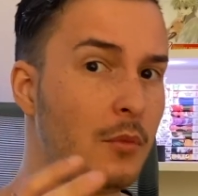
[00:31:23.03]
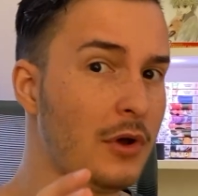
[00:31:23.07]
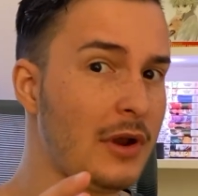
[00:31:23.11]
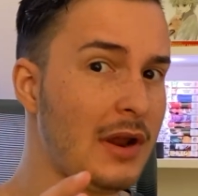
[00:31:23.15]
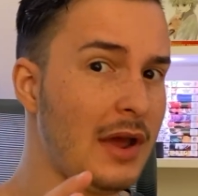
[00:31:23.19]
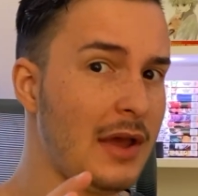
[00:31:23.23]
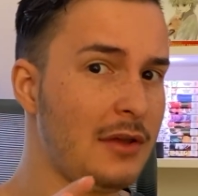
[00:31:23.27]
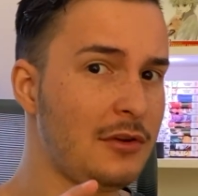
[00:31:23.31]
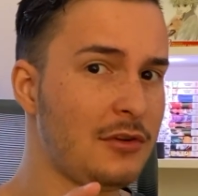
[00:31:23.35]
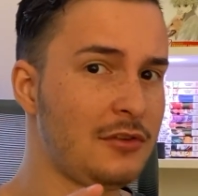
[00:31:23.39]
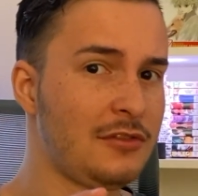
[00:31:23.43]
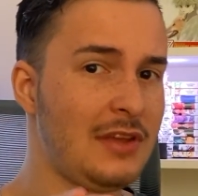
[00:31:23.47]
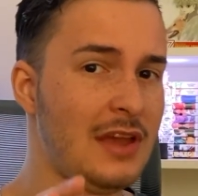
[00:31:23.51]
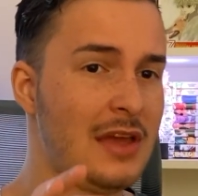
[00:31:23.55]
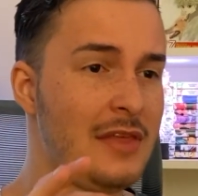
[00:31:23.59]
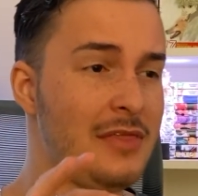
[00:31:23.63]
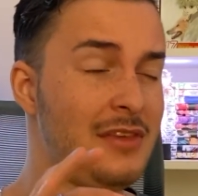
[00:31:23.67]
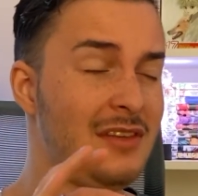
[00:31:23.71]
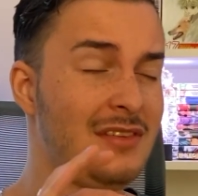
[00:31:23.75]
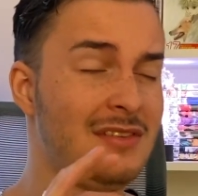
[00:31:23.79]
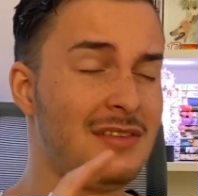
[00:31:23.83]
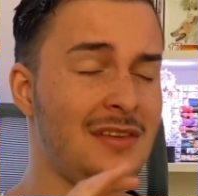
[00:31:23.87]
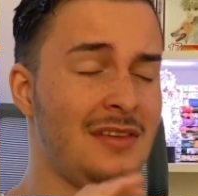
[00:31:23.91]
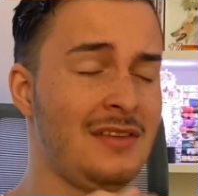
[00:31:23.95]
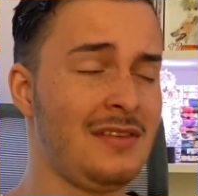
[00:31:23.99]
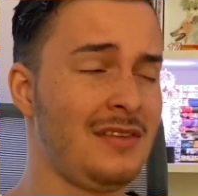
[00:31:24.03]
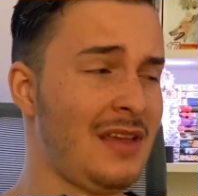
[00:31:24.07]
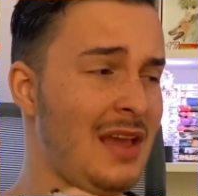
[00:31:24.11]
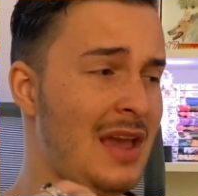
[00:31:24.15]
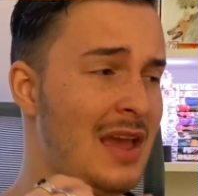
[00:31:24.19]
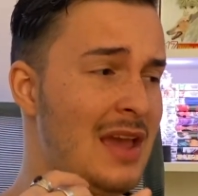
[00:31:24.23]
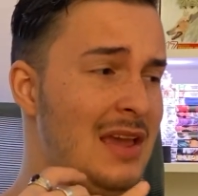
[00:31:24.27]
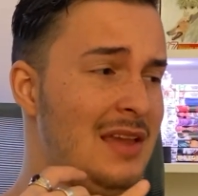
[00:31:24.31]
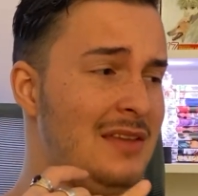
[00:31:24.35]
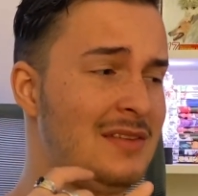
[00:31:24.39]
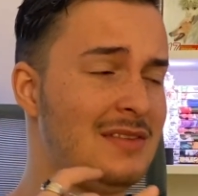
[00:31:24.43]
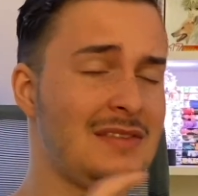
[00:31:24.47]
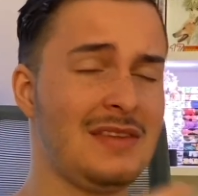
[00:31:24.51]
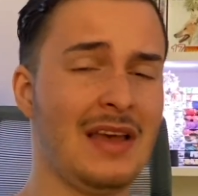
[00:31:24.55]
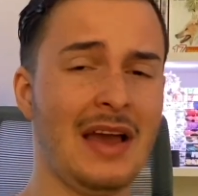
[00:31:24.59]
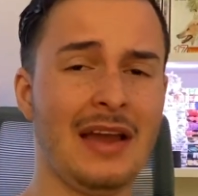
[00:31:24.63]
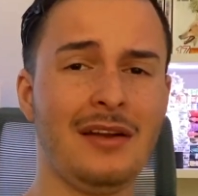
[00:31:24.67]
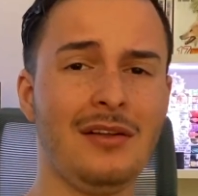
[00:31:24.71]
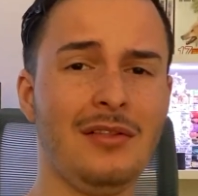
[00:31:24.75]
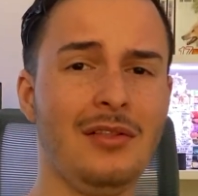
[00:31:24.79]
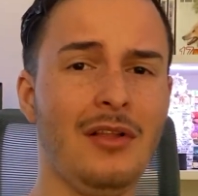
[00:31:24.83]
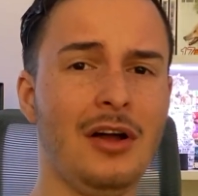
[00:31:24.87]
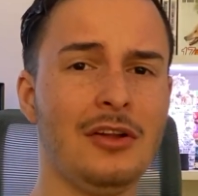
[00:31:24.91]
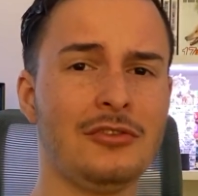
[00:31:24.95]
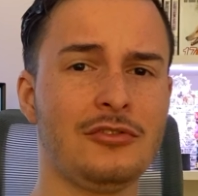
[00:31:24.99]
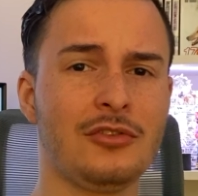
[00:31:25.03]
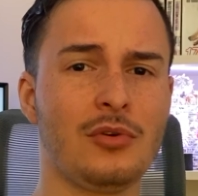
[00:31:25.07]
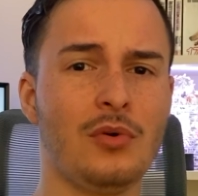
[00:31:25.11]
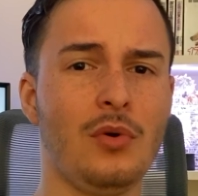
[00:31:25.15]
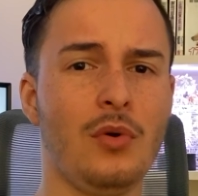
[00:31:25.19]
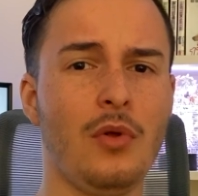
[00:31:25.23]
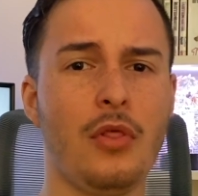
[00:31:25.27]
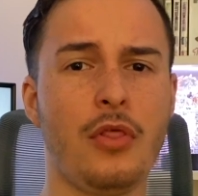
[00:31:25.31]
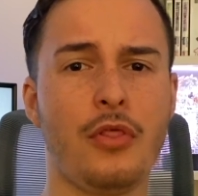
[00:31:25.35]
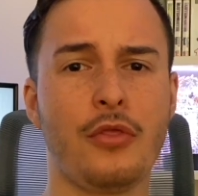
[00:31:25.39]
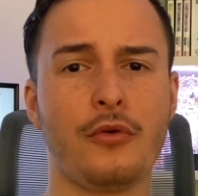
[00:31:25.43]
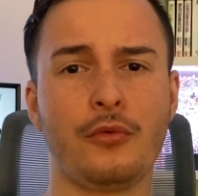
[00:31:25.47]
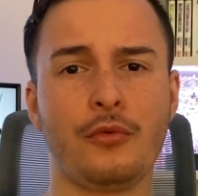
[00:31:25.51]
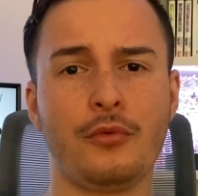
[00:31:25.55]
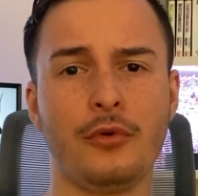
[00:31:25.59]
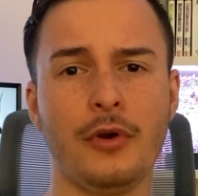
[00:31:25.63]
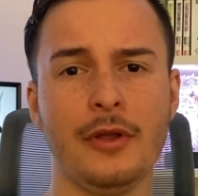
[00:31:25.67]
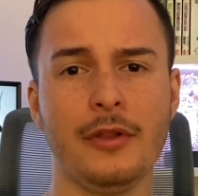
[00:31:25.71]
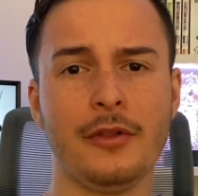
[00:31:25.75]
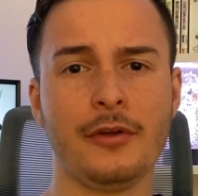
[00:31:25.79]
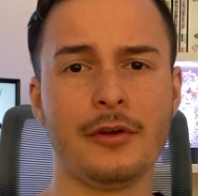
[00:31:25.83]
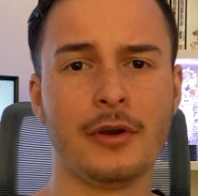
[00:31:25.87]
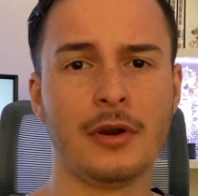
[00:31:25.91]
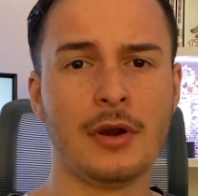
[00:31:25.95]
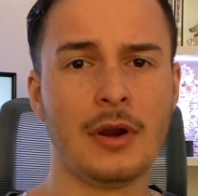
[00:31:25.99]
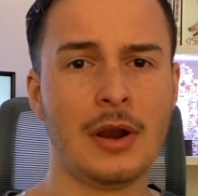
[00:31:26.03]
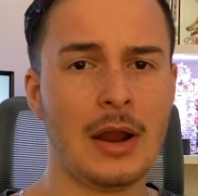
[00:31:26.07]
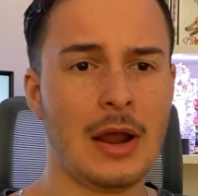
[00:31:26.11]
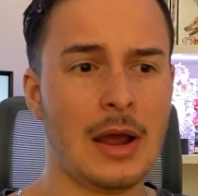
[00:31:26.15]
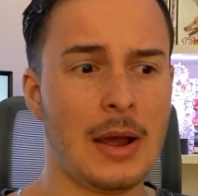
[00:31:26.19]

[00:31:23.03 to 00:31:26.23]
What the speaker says: I understand, this is a psychological thriller